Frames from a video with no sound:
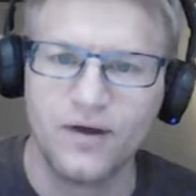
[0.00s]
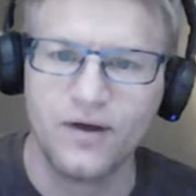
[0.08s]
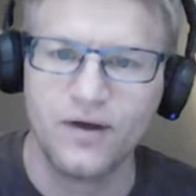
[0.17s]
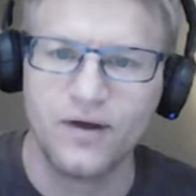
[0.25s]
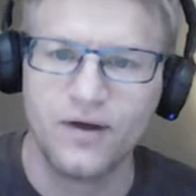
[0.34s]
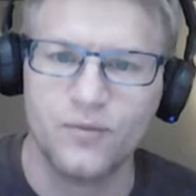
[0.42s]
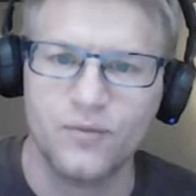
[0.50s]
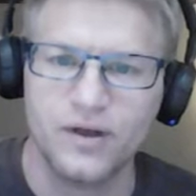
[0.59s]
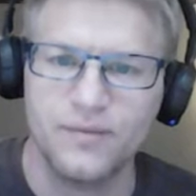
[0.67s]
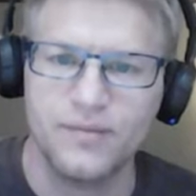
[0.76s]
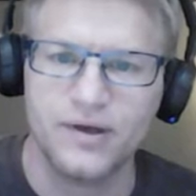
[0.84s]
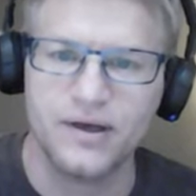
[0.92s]
I don't got to draw them
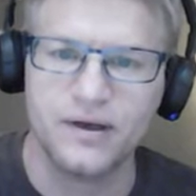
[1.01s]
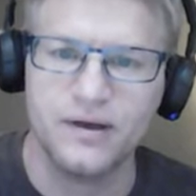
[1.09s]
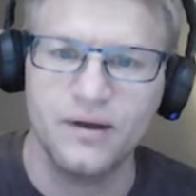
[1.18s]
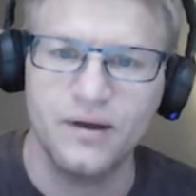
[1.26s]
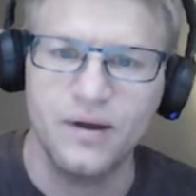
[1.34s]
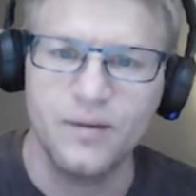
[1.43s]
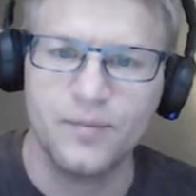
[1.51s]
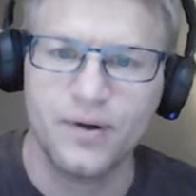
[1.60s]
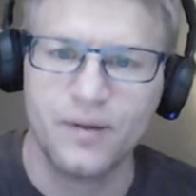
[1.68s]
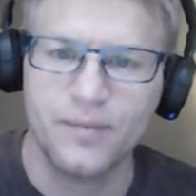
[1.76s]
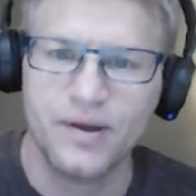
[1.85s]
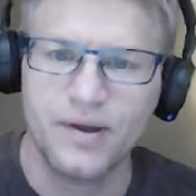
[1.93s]
really big,
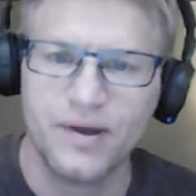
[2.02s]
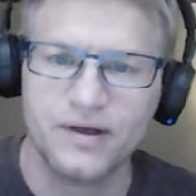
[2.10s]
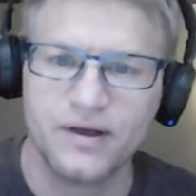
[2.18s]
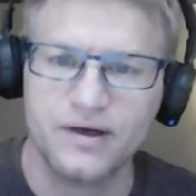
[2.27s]
but I'm basically